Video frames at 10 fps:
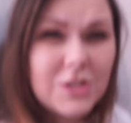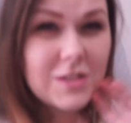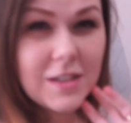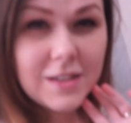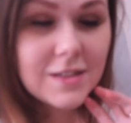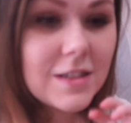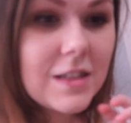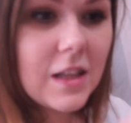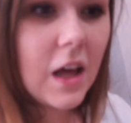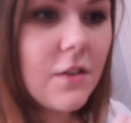
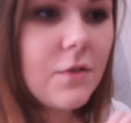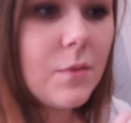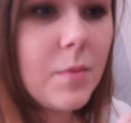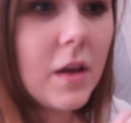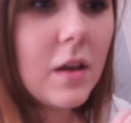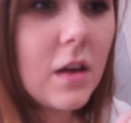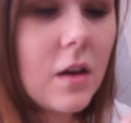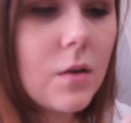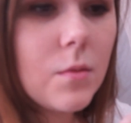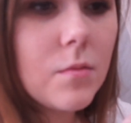doesn't love
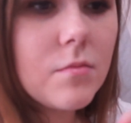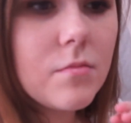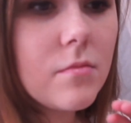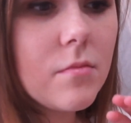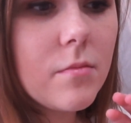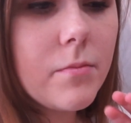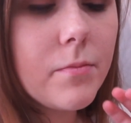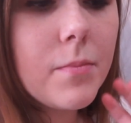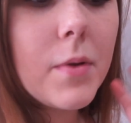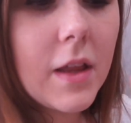being
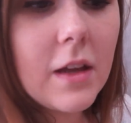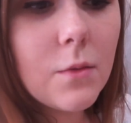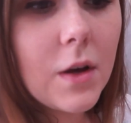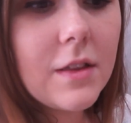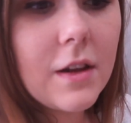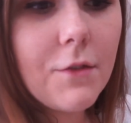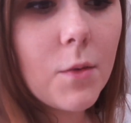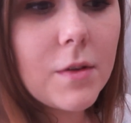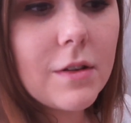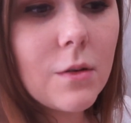played with, and every
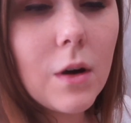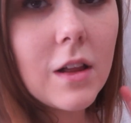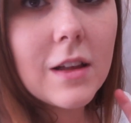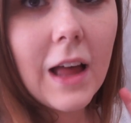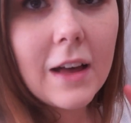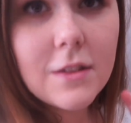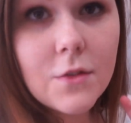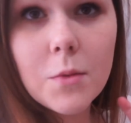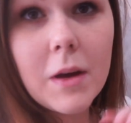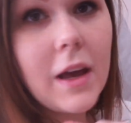once in a while he'll ask
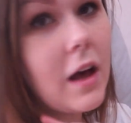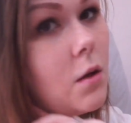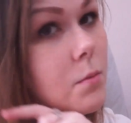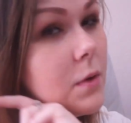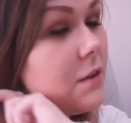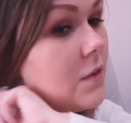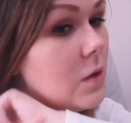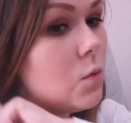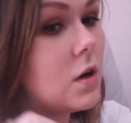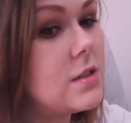for my help if
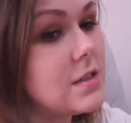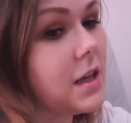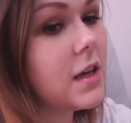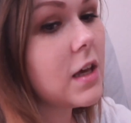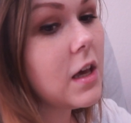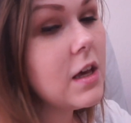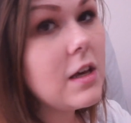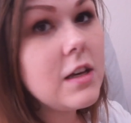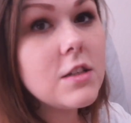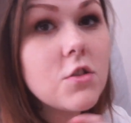he wants like
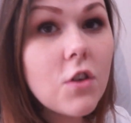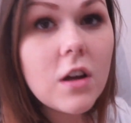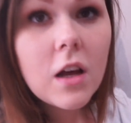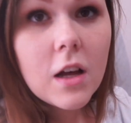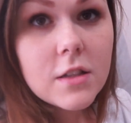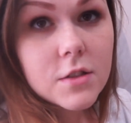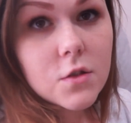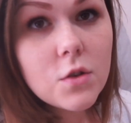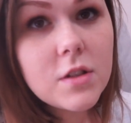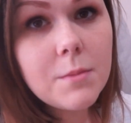his crayons
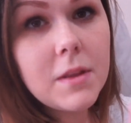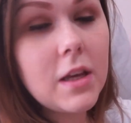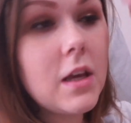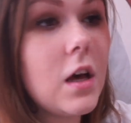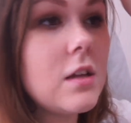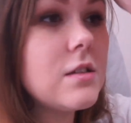or something.